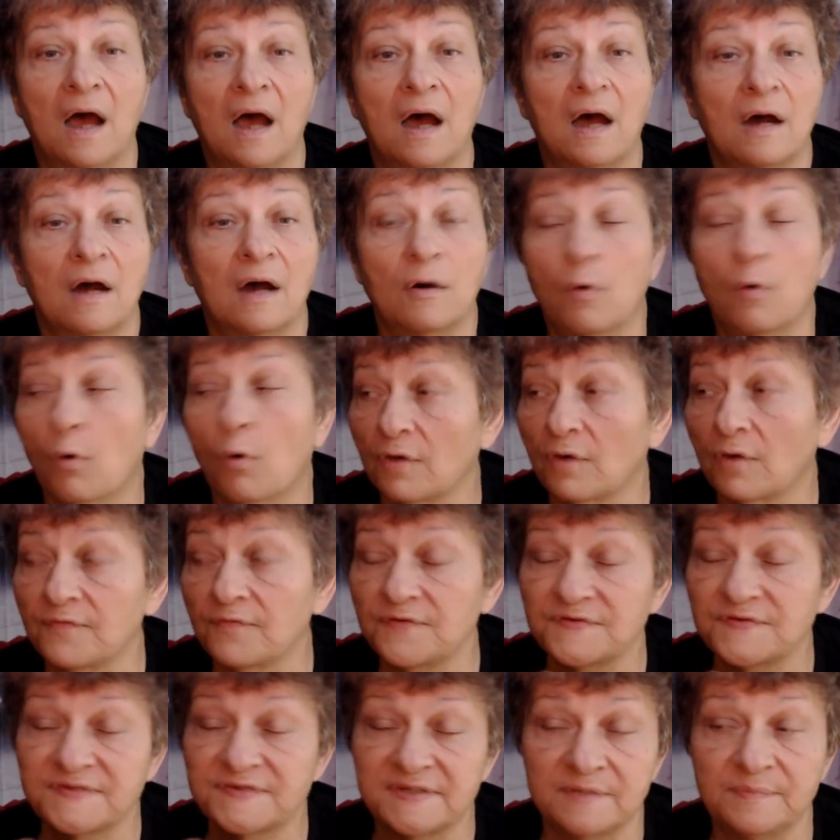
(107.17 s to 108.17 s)
or if
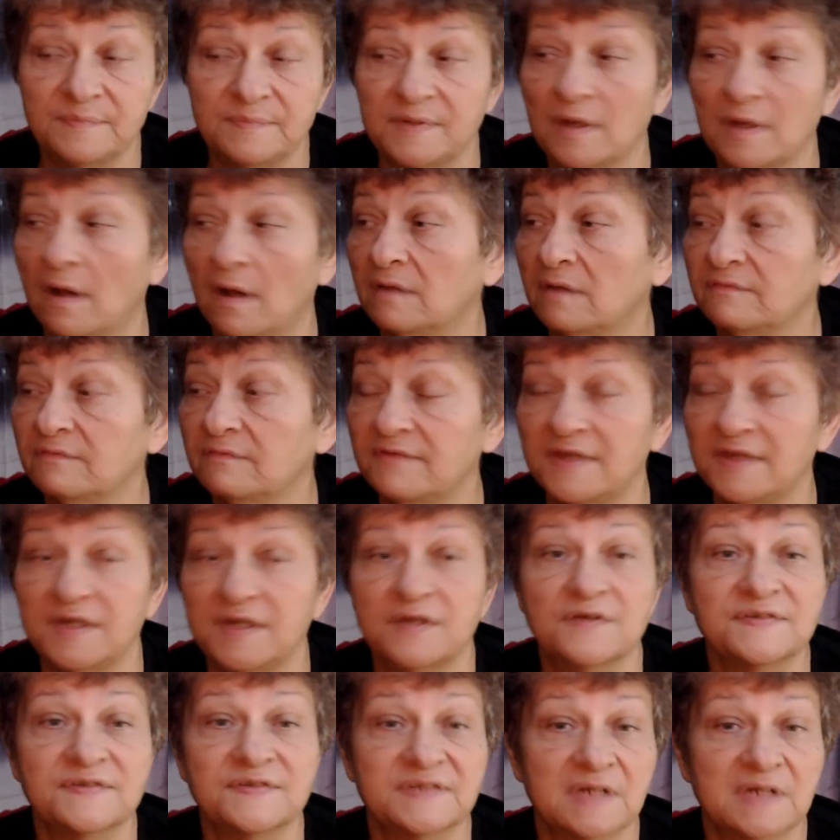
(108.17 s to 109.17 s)
you see me on
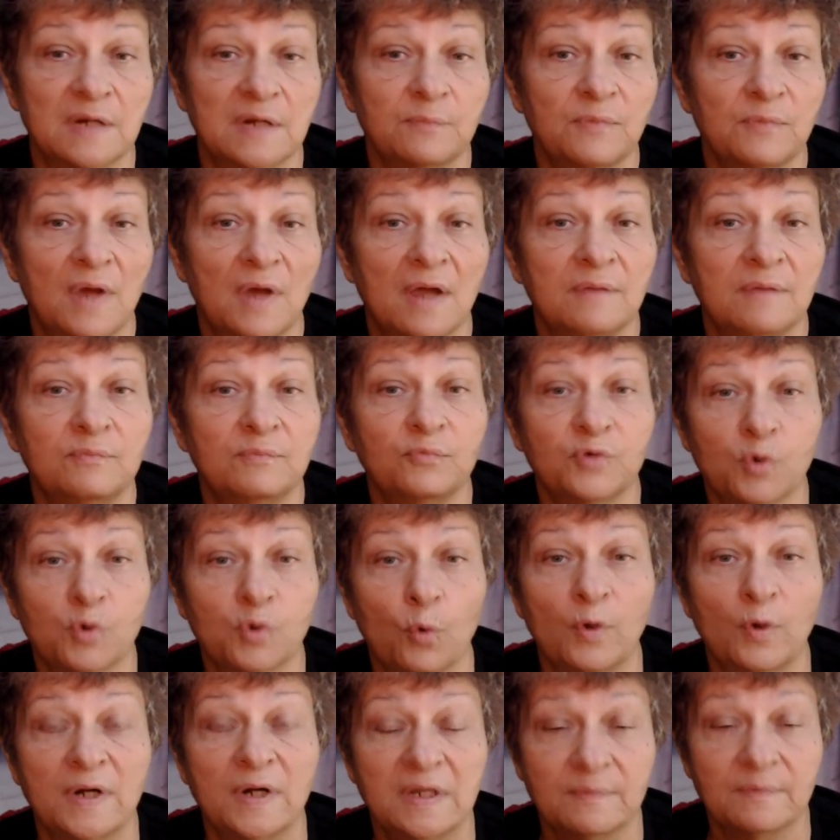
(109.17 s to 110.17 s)
videos and I'm
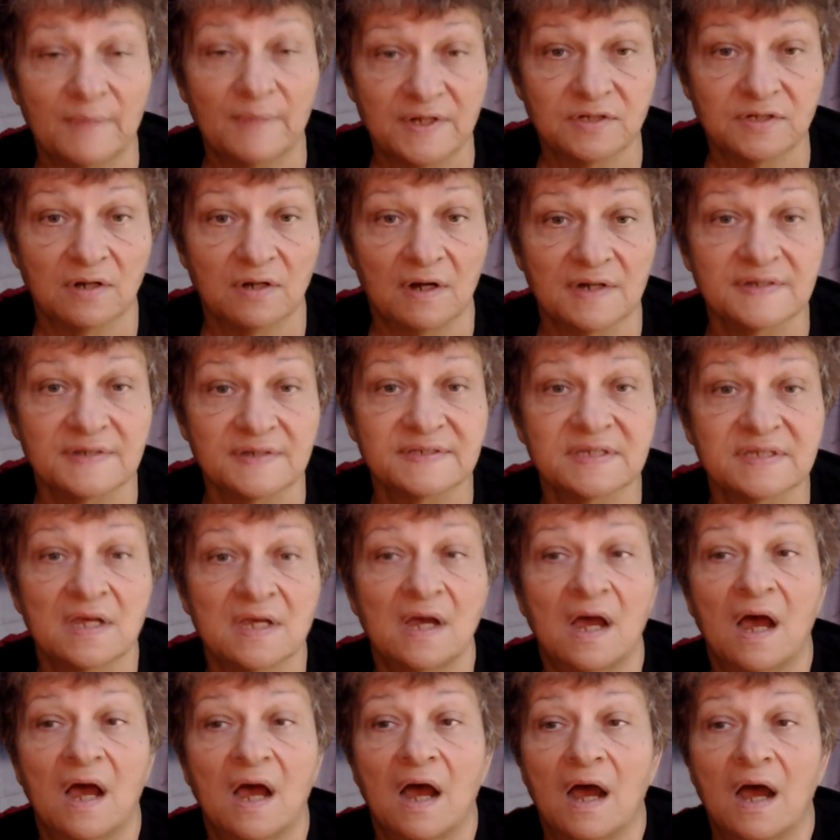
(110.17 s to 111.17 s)
recording my dogs.
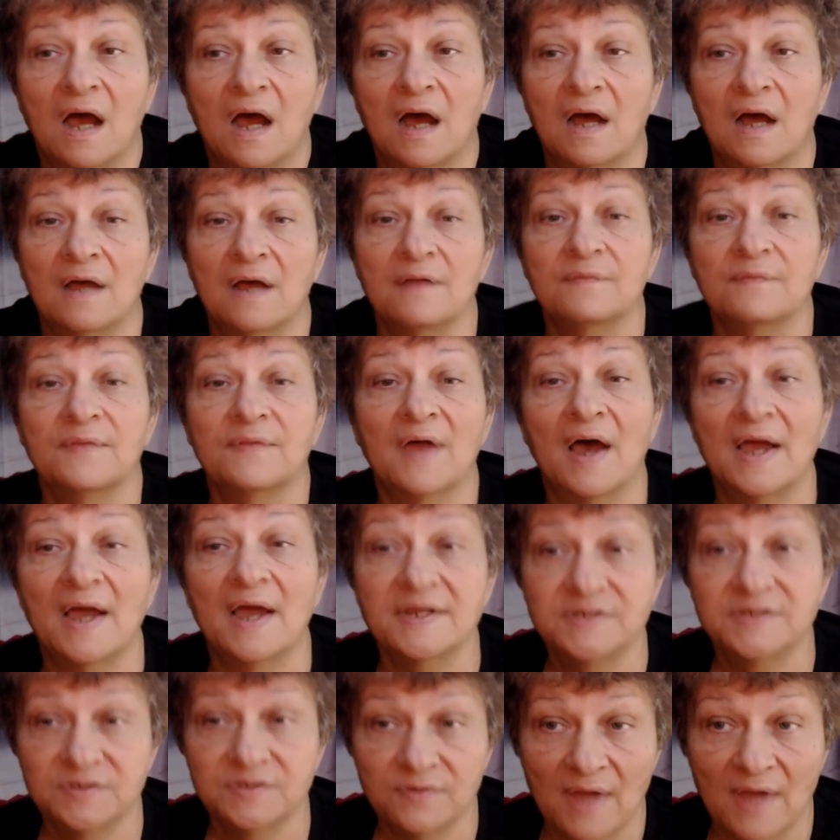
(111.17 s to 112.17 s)
I
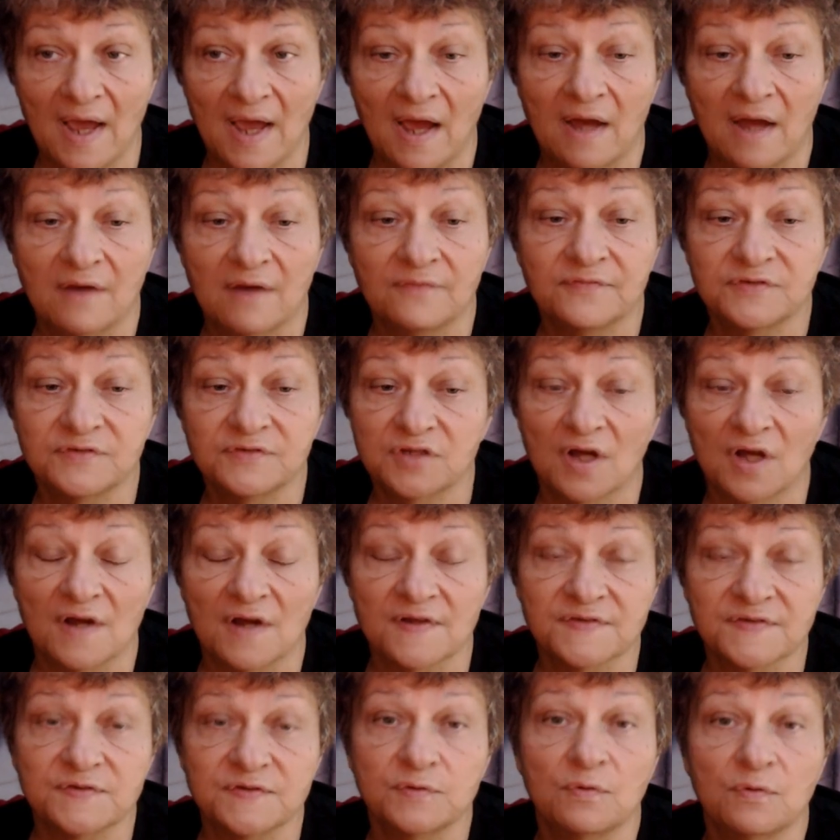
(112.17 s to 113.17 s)
do have
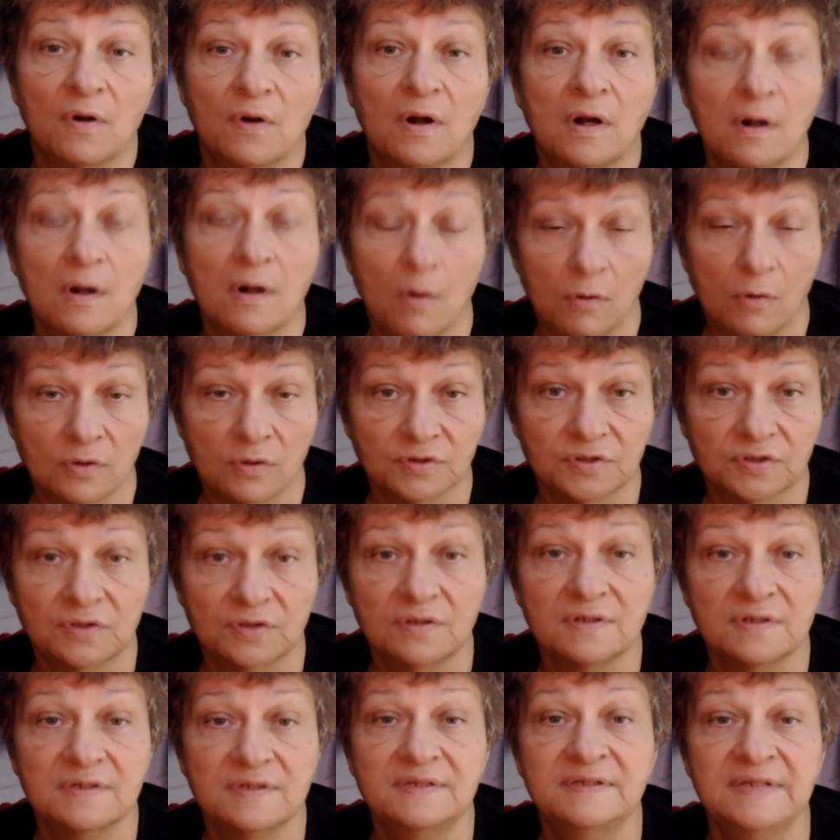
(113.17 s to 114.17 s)
dogs who are
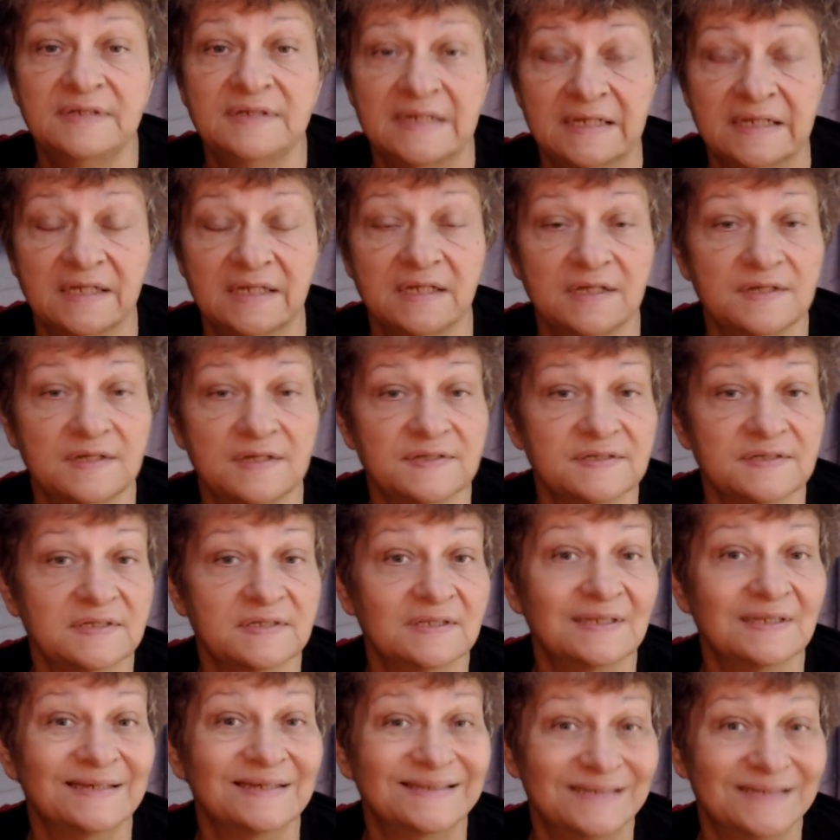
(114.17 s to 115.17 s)
older. Nikki is
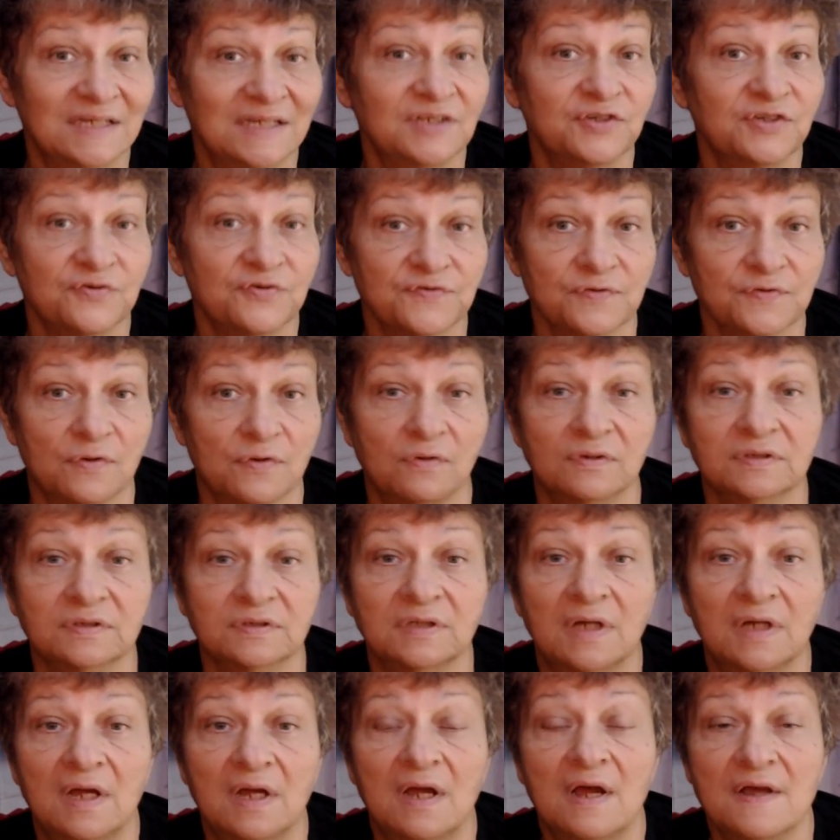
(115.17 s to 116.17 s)
like 10 years old.
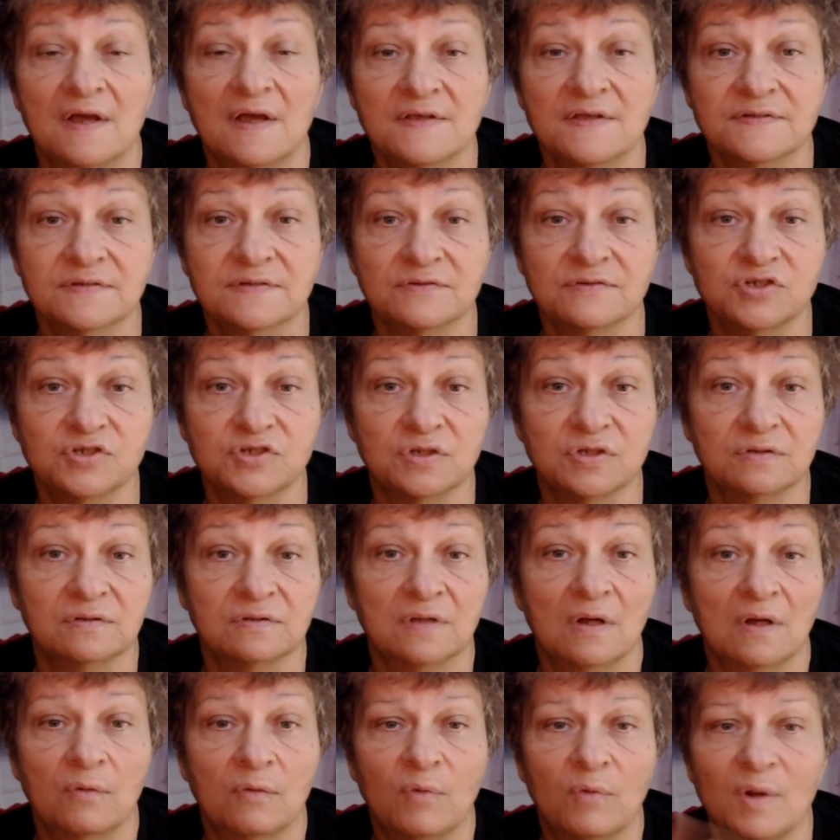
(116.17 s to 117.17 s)
So she,
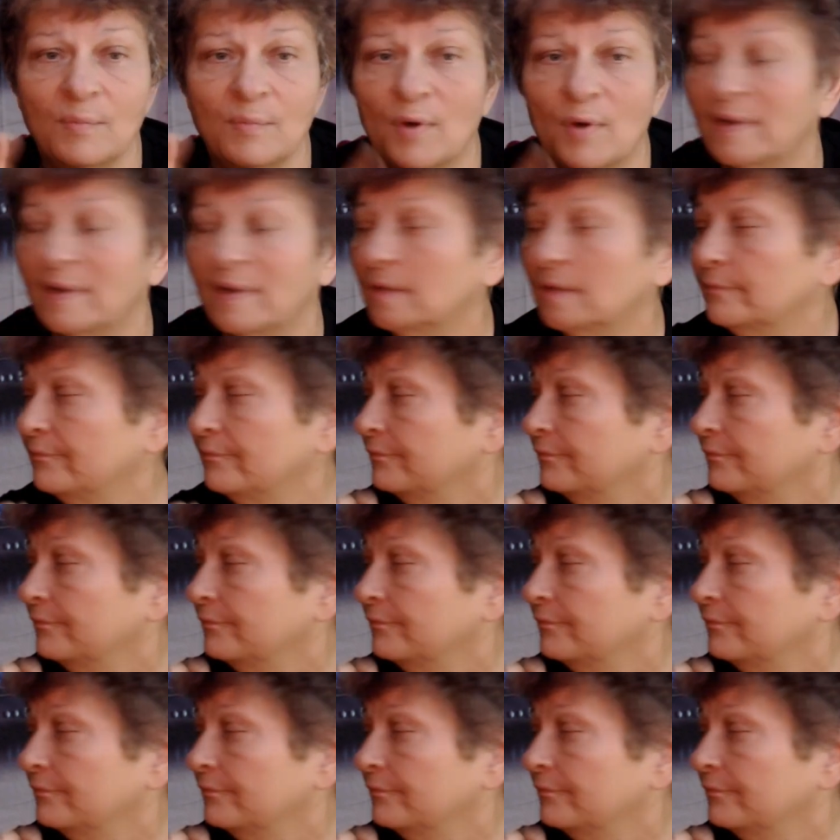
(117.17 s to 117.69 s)
one moment.